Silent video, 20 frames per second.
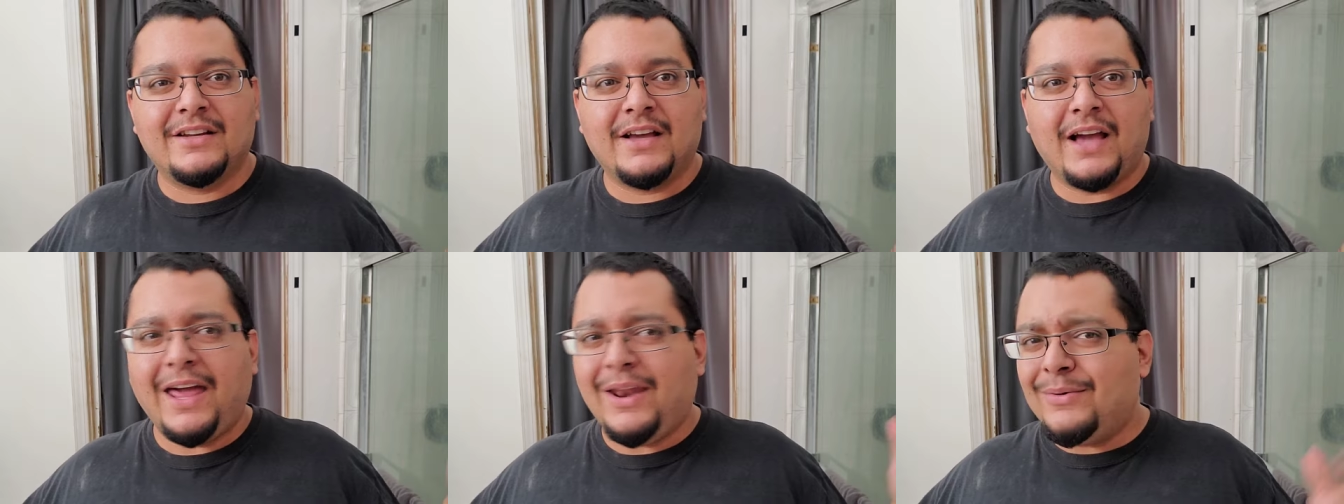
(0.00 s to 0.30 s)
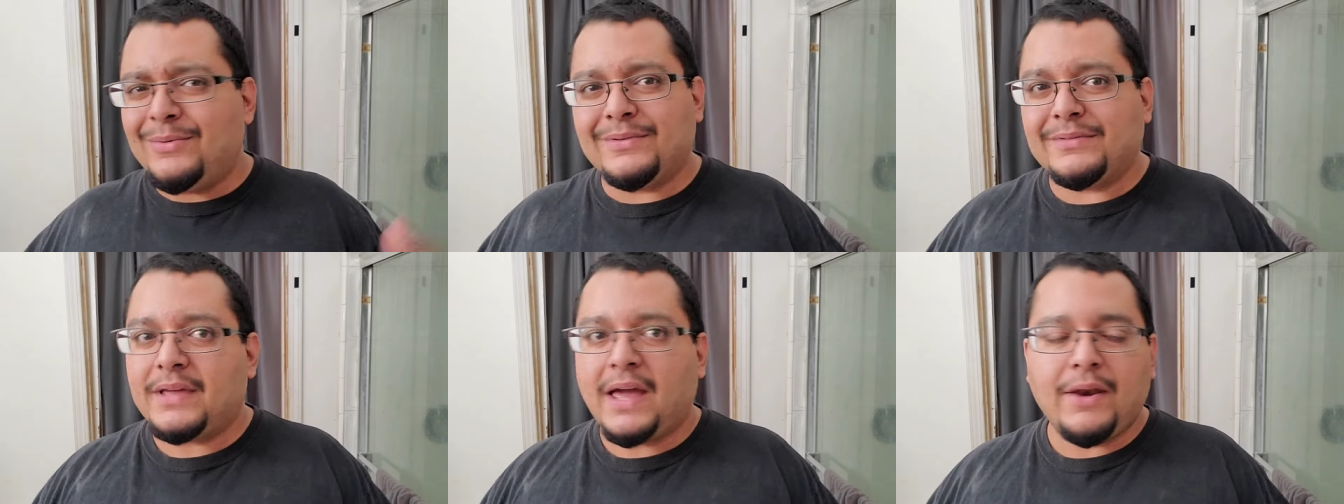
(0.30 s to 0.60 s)
I
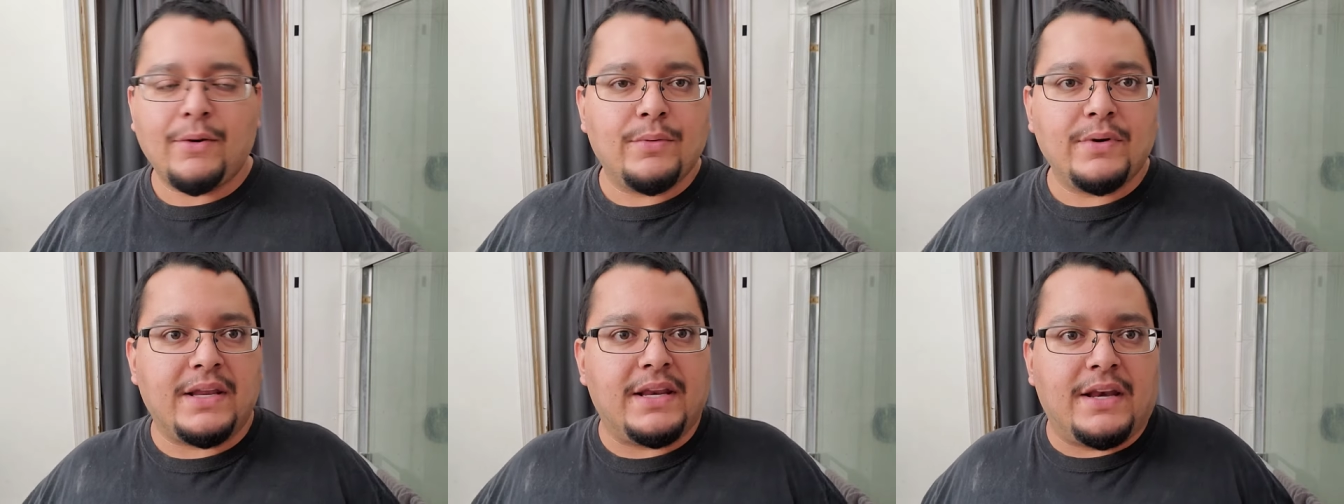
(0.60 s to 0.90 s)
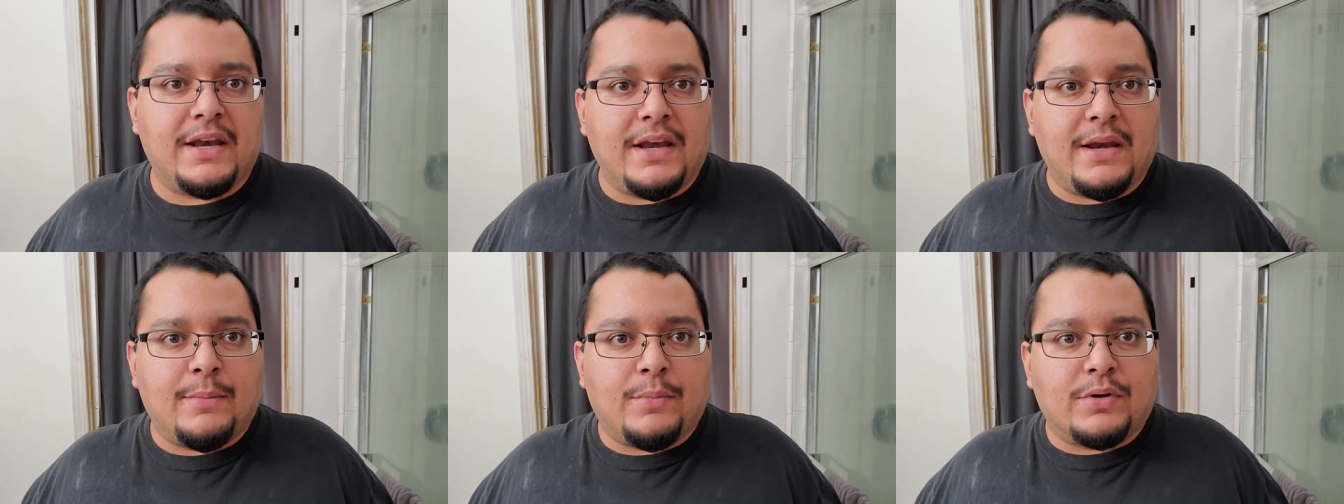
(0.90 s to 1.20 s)
don't, I don't need
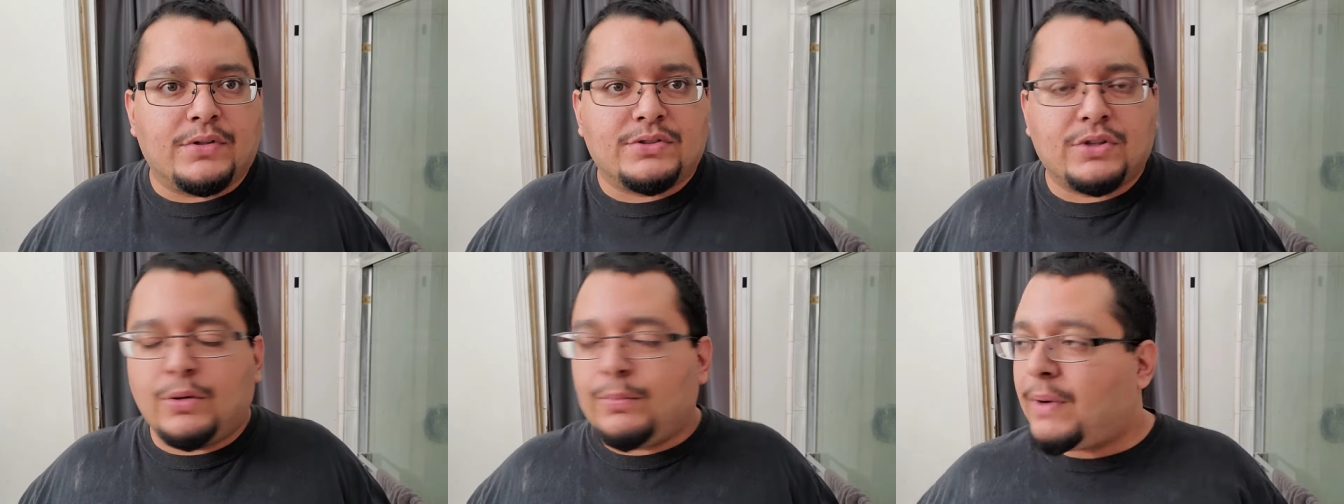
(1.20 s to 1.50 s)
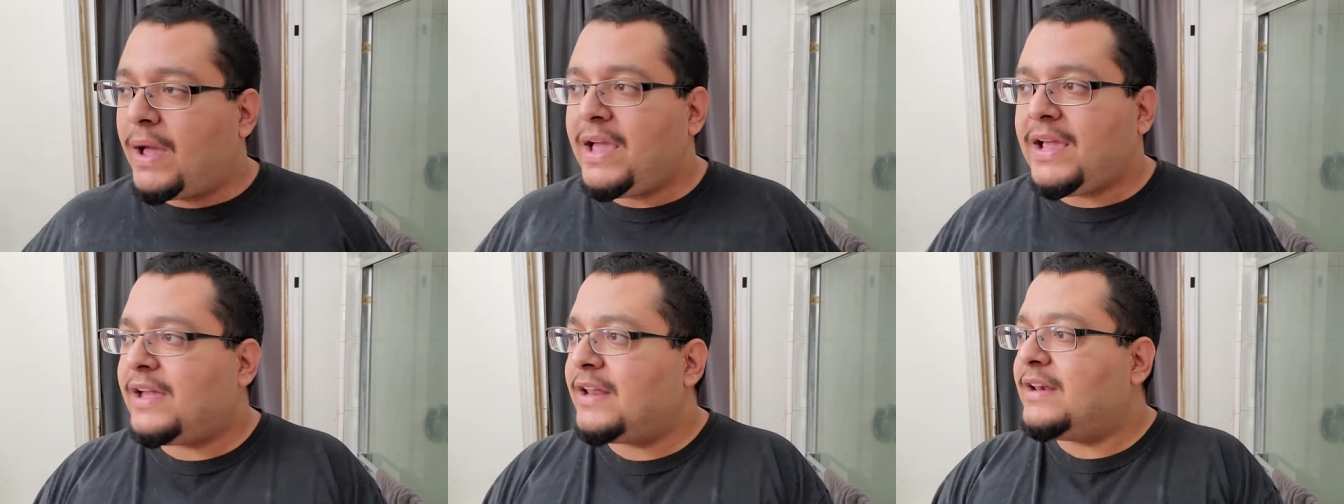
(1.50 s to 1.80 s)
any more soap.
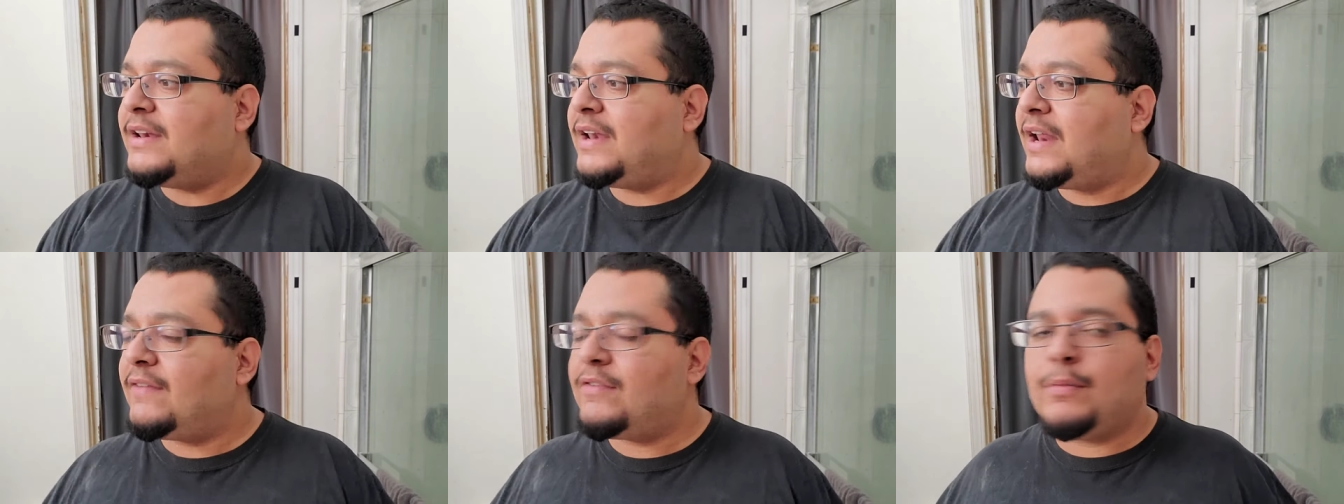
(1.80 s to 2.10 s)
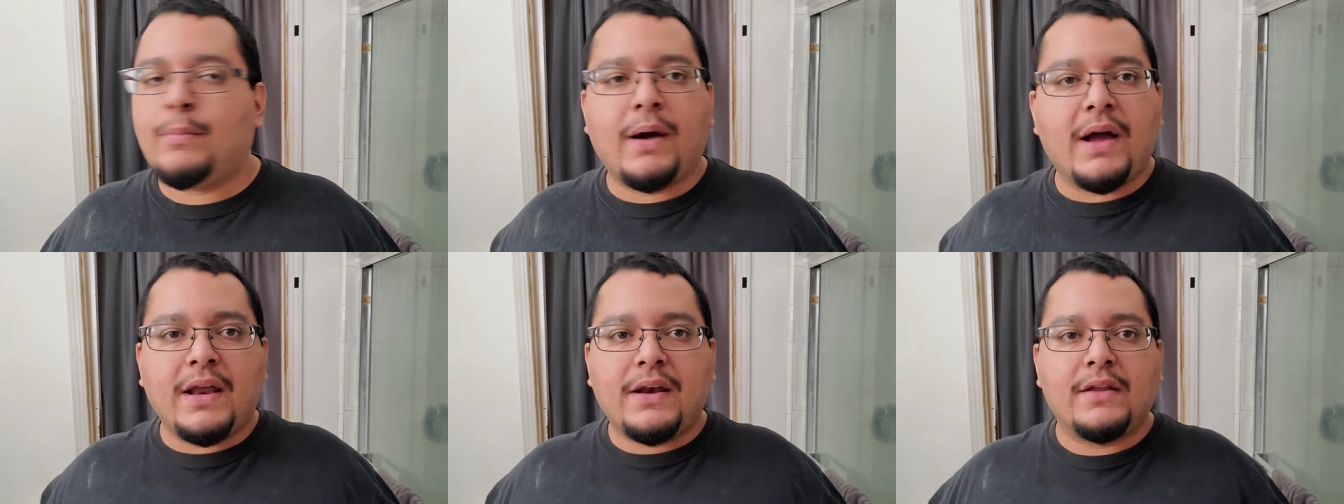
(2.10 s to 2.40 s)
I could never
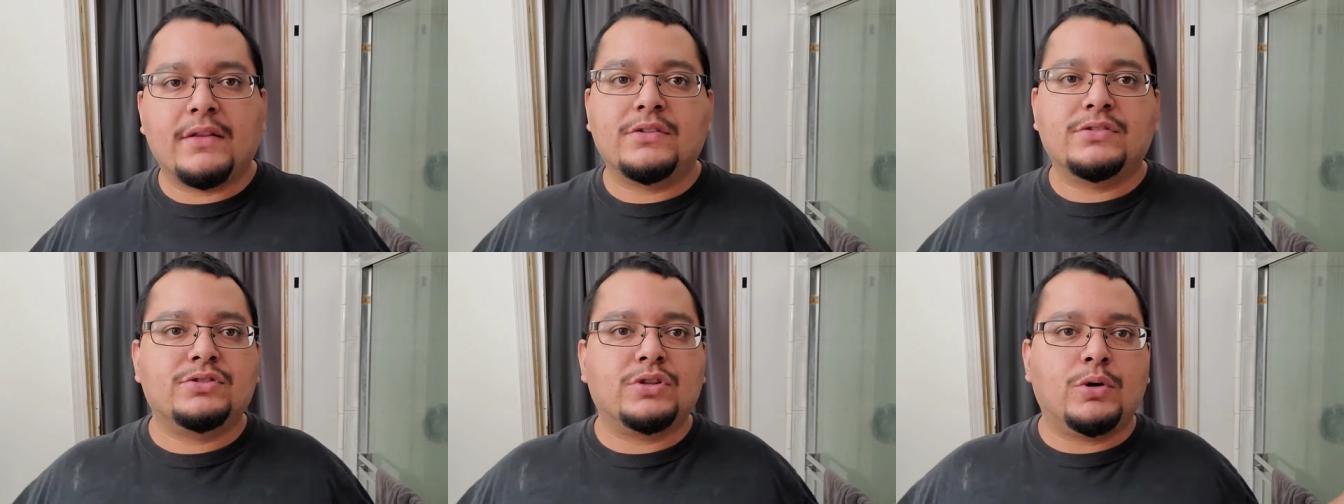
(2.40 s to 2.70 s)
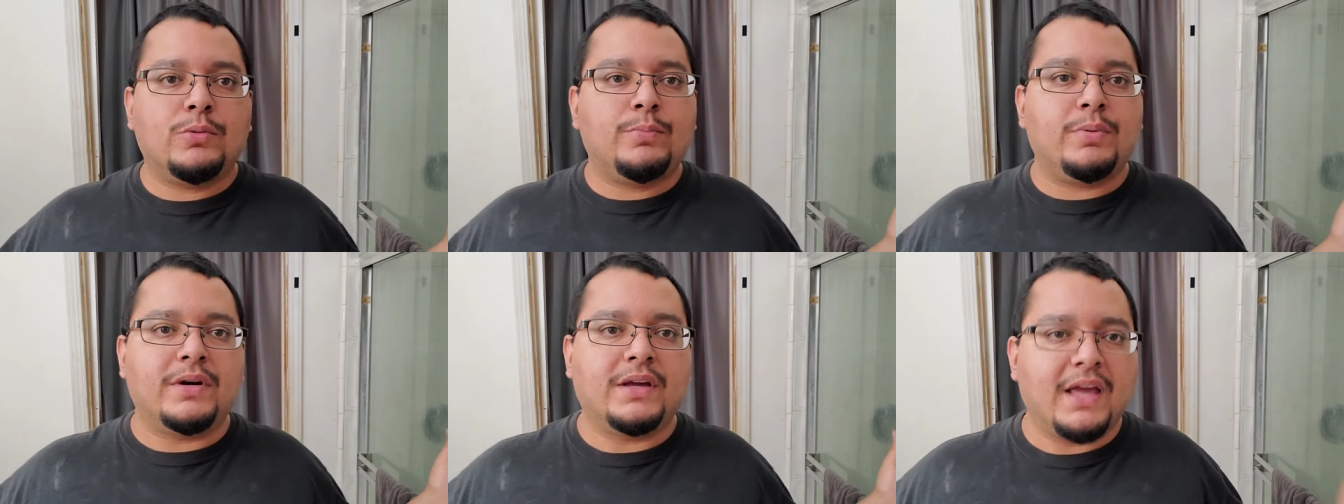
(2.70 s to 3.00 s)
buy another
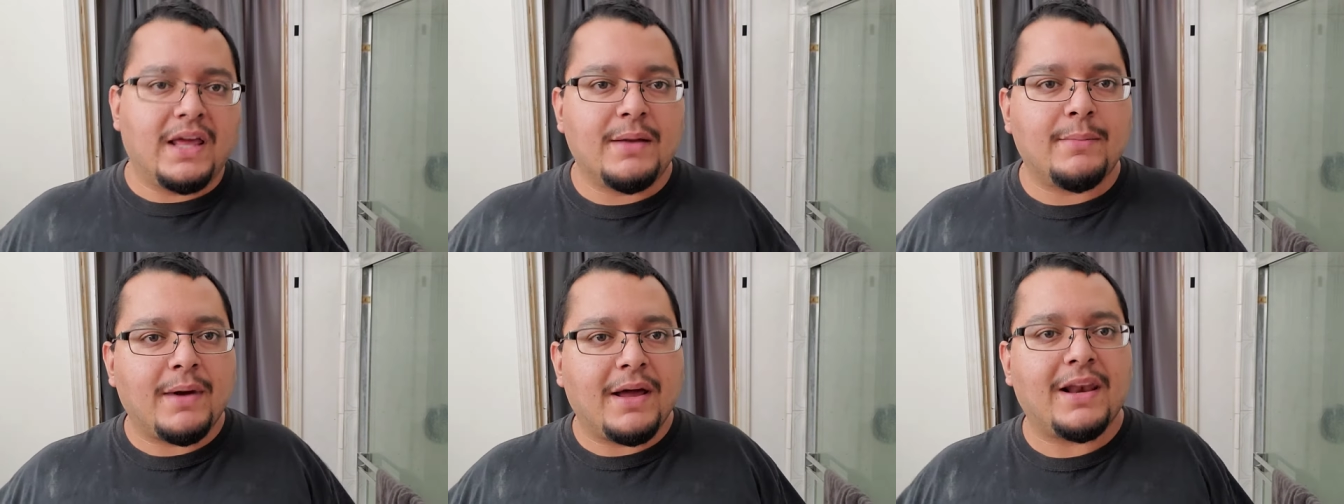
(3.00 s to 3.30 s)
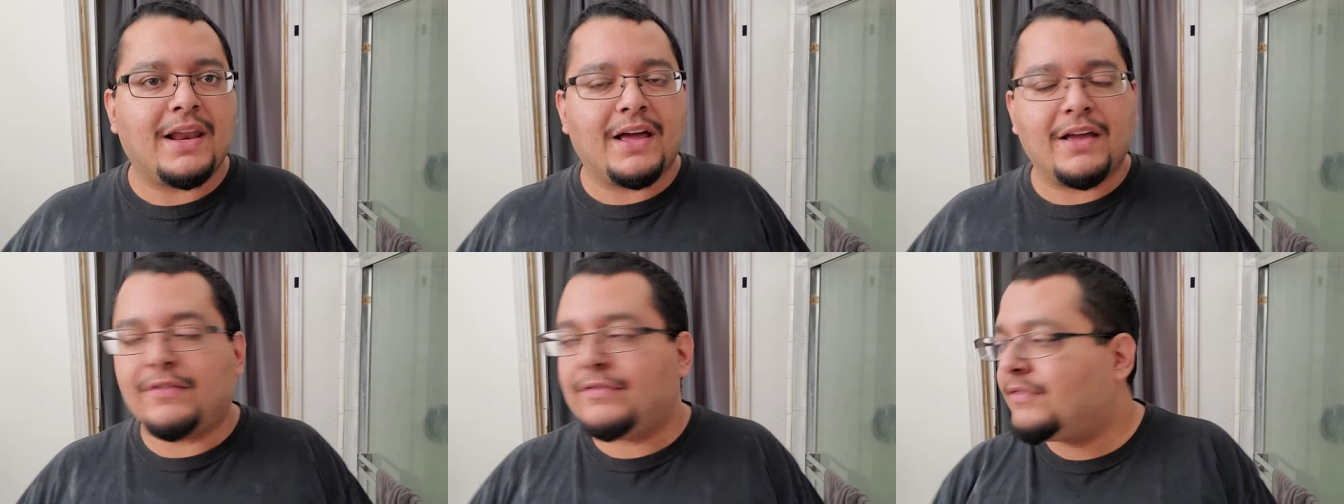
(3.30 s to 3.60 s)
soap again in my
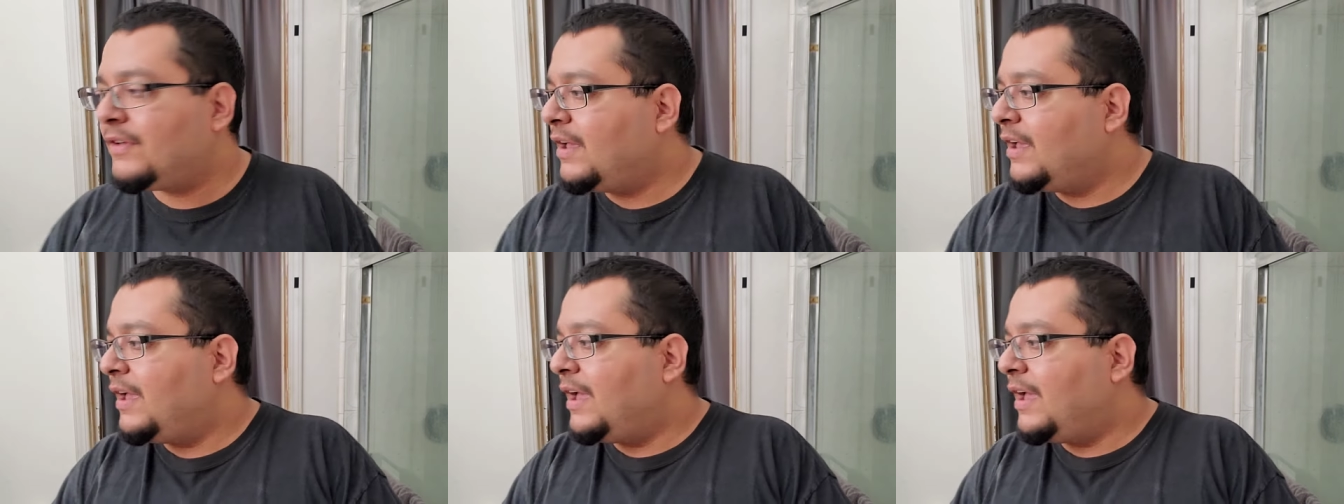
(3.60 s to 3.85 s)
life